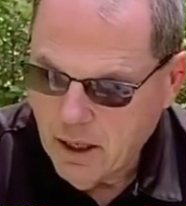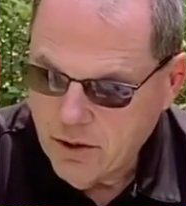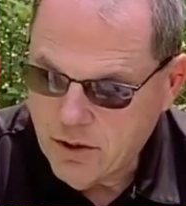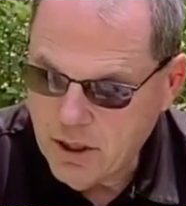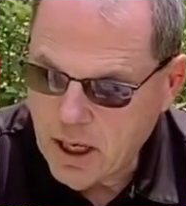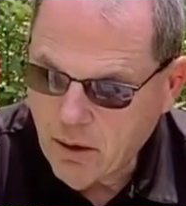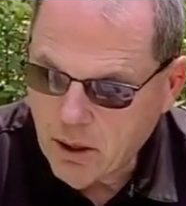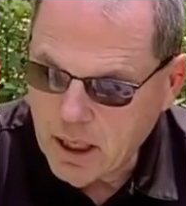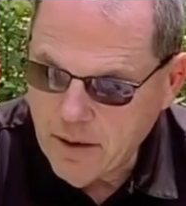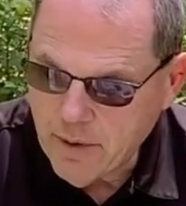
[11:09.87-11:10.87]

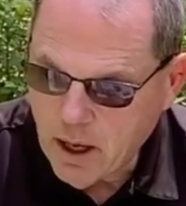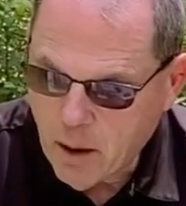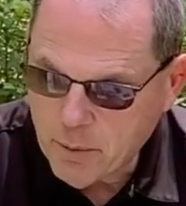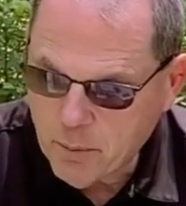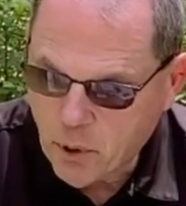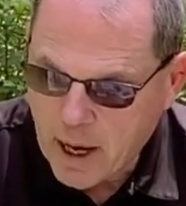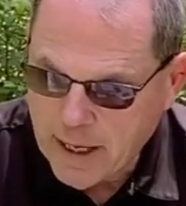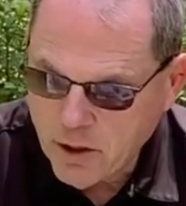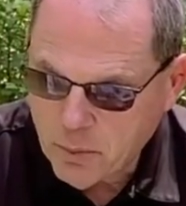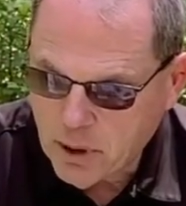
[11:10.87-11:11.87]
Sierra even helped
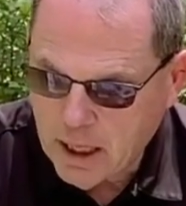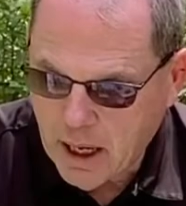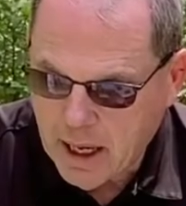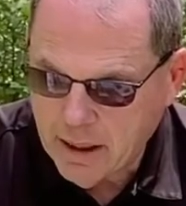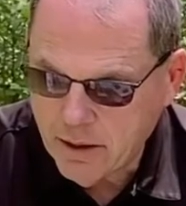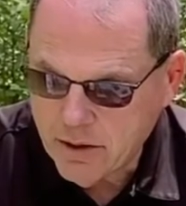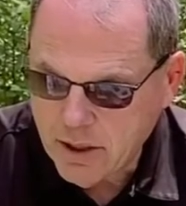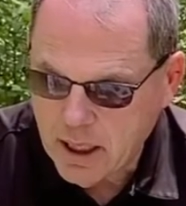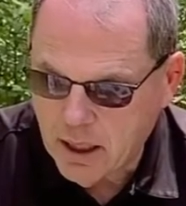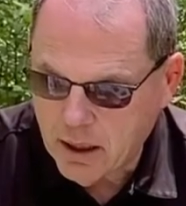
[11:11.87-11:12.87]
Bryce play hide and
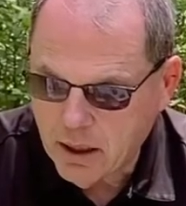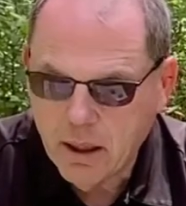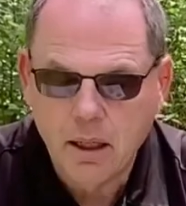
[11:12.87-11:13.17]
seek.